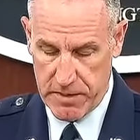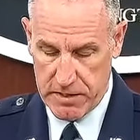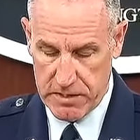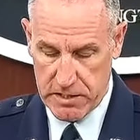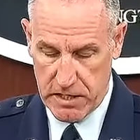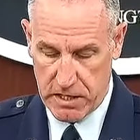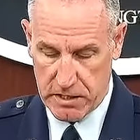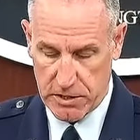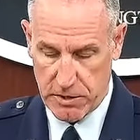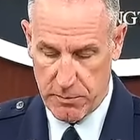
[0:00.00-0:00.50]

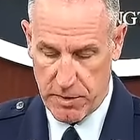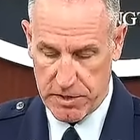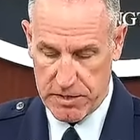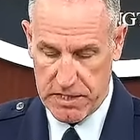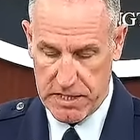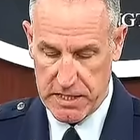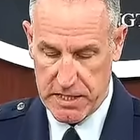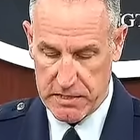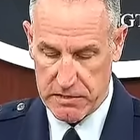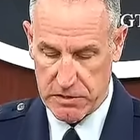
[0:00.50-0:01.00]
Dr.
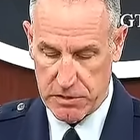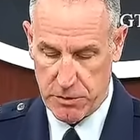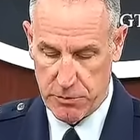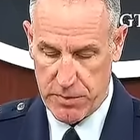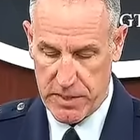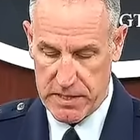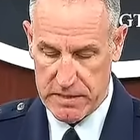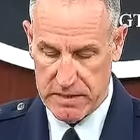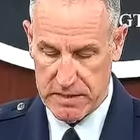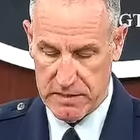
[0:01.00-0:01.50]

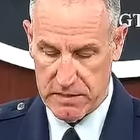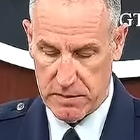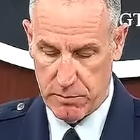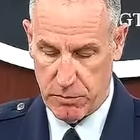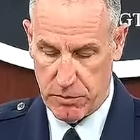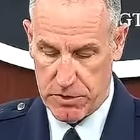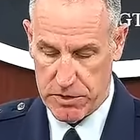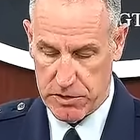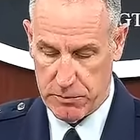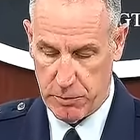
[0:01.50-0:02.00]
Martinez-Lopez is the
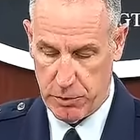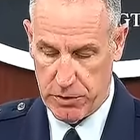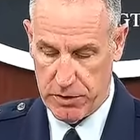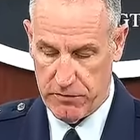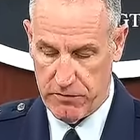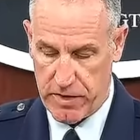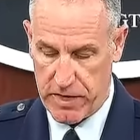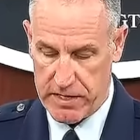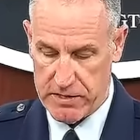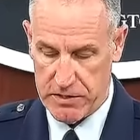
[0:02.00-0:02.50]
principal
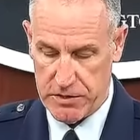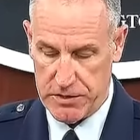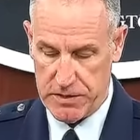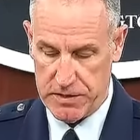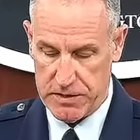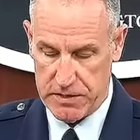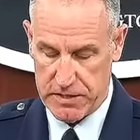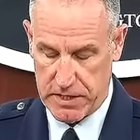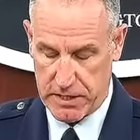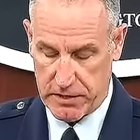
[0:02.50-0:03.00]
advisor to
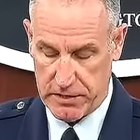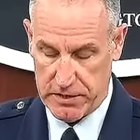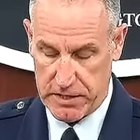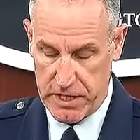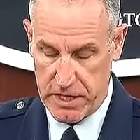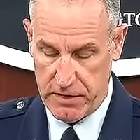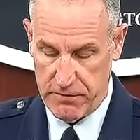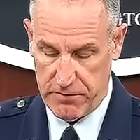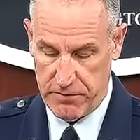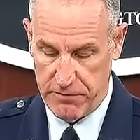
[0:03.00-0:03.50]
the
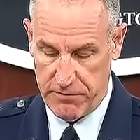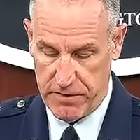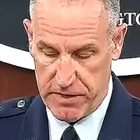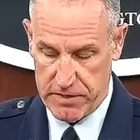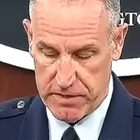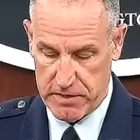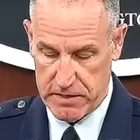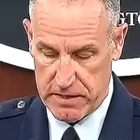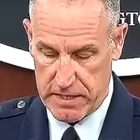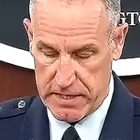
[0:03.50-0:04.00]
Secretary of
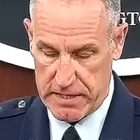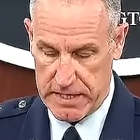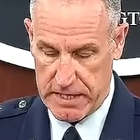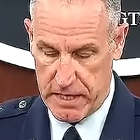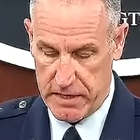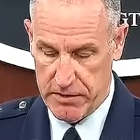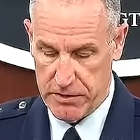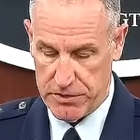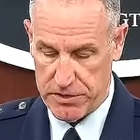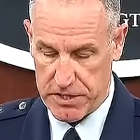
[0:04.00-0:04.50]
Defense and the
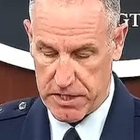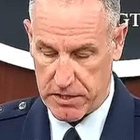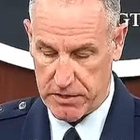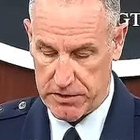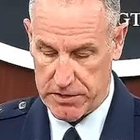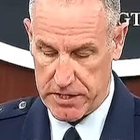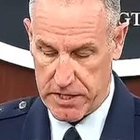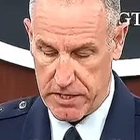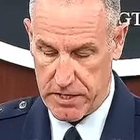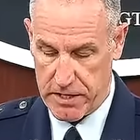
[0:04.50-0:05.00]

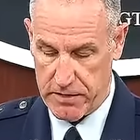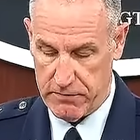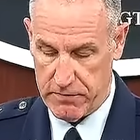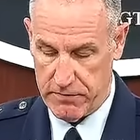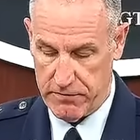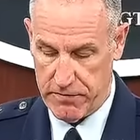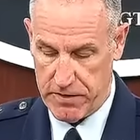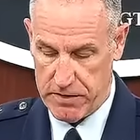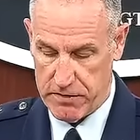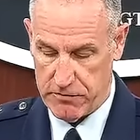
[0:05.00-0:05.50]
Undersecretary of
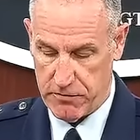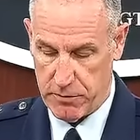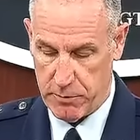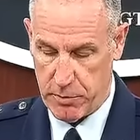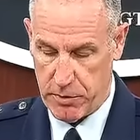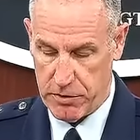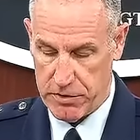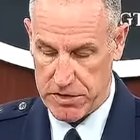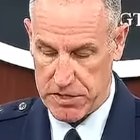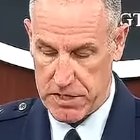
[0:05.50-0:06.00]
Defense for
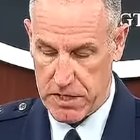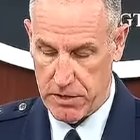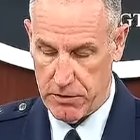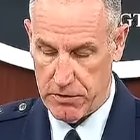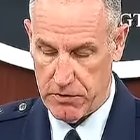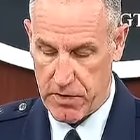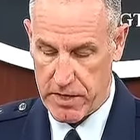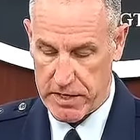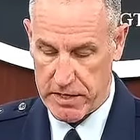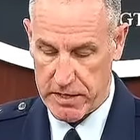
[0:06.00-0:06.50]
Personnel
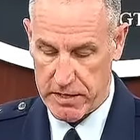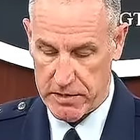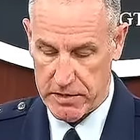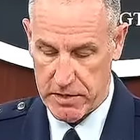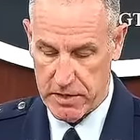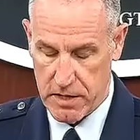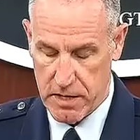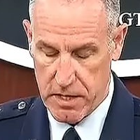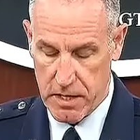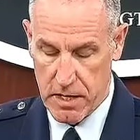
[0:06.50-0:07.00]
and
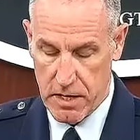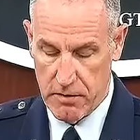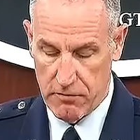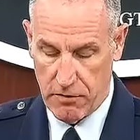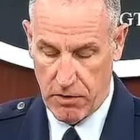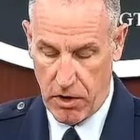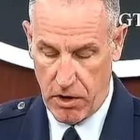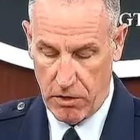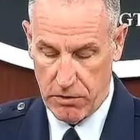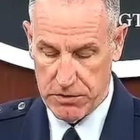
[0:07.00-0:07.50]
Readiness
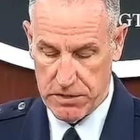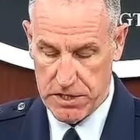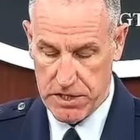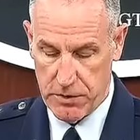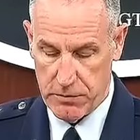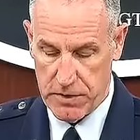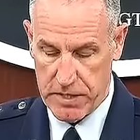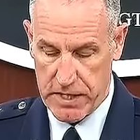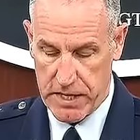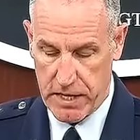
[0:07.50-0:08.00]
for all
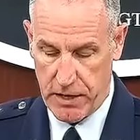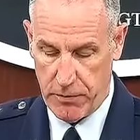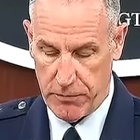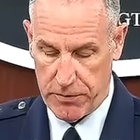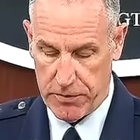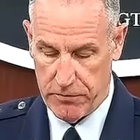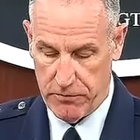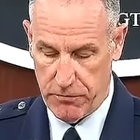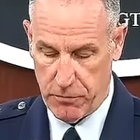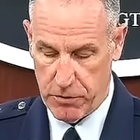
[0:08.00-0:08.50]
DoD
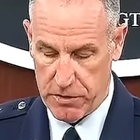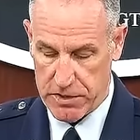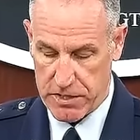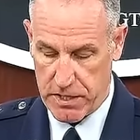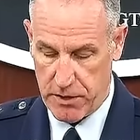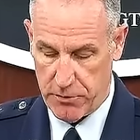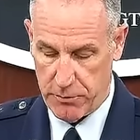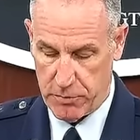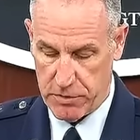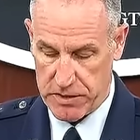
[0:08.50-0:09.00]
health and force
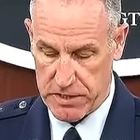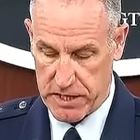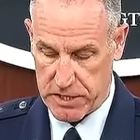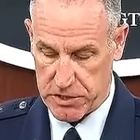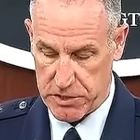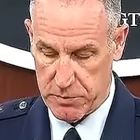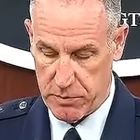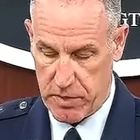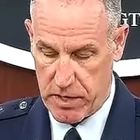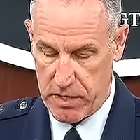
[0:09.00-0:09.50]
health
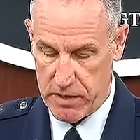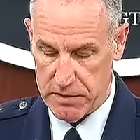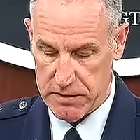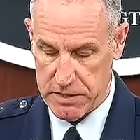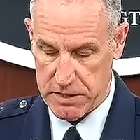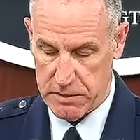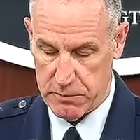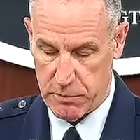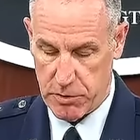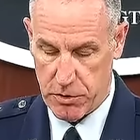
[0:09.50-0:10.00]
protection
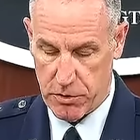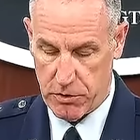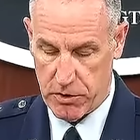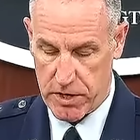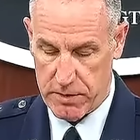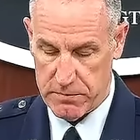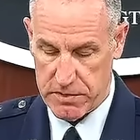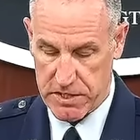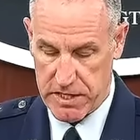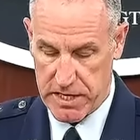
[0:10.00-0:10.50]
policies,
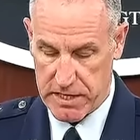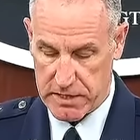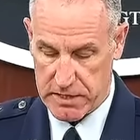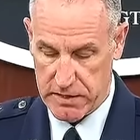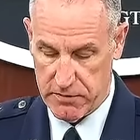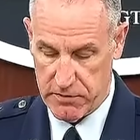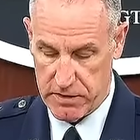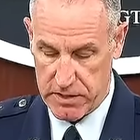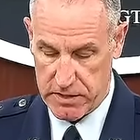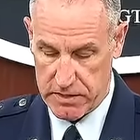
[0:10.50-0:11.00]
programs, and
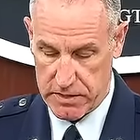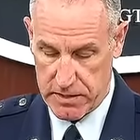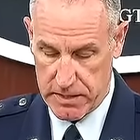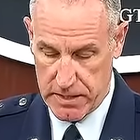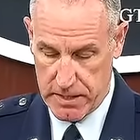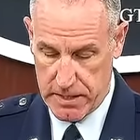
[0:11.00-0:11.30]
activities.